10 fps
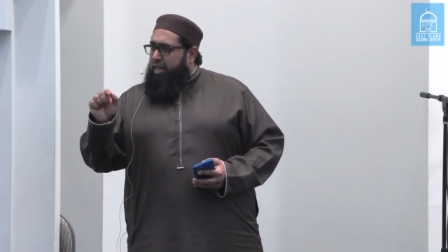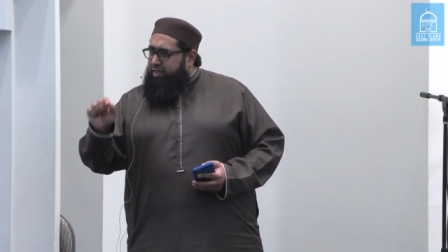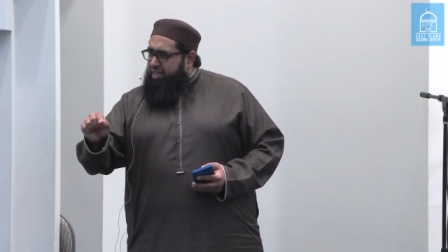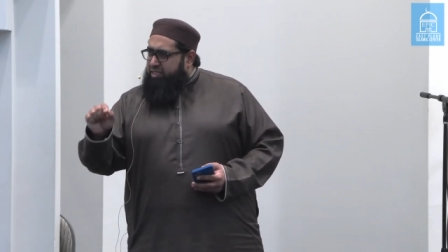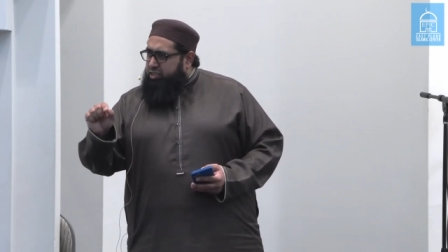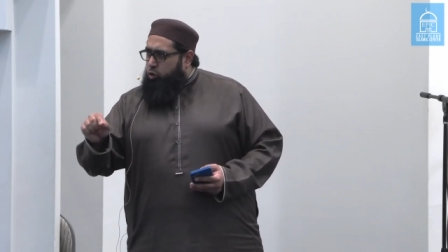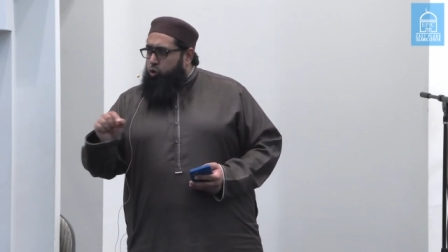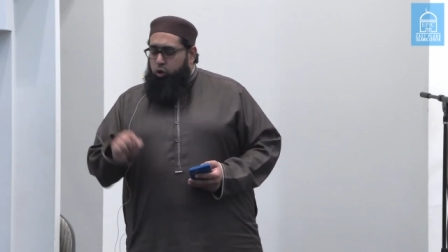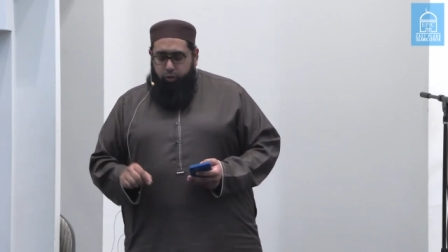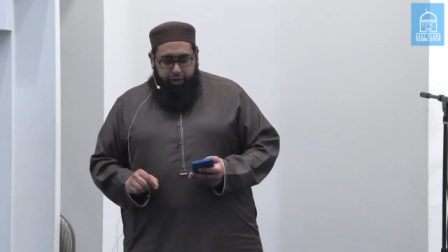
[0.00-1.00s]
that this is
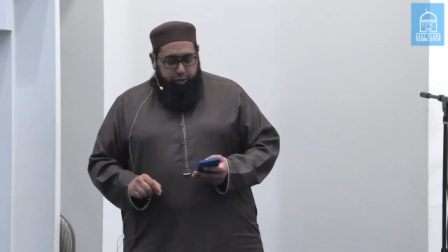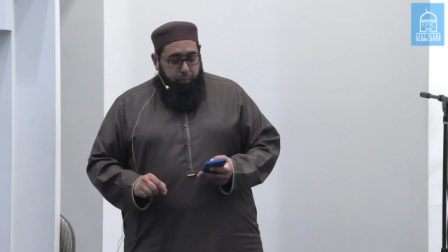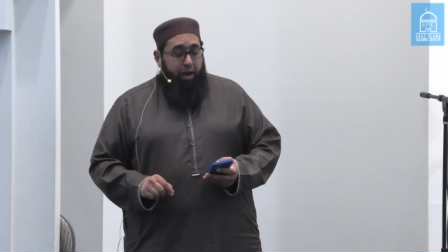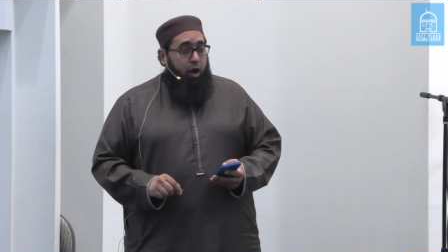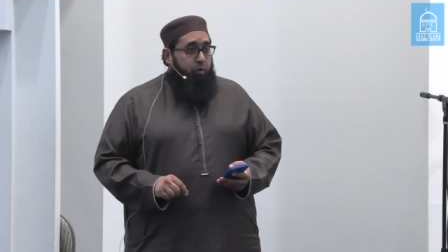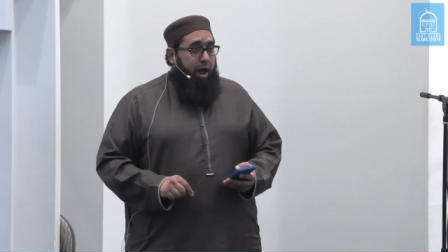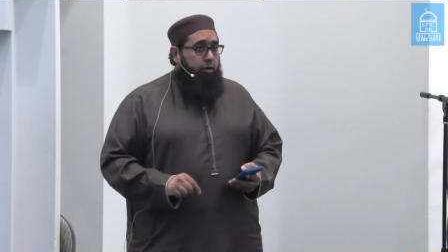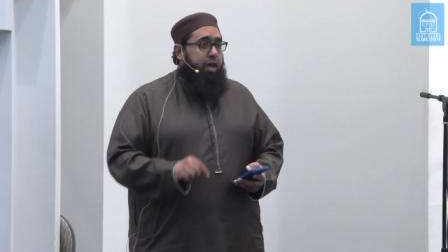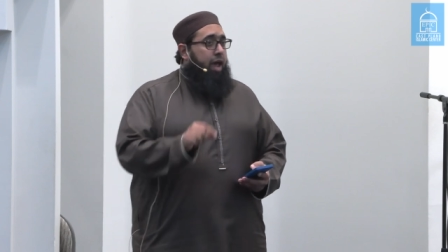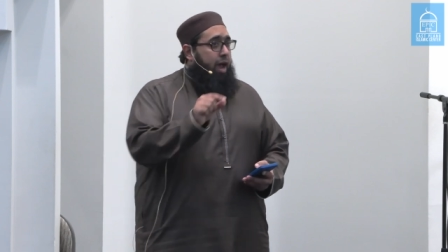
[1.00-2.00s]
who you need to be
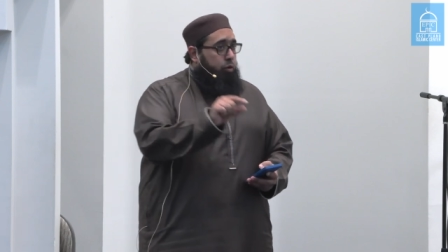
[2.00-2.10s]
around.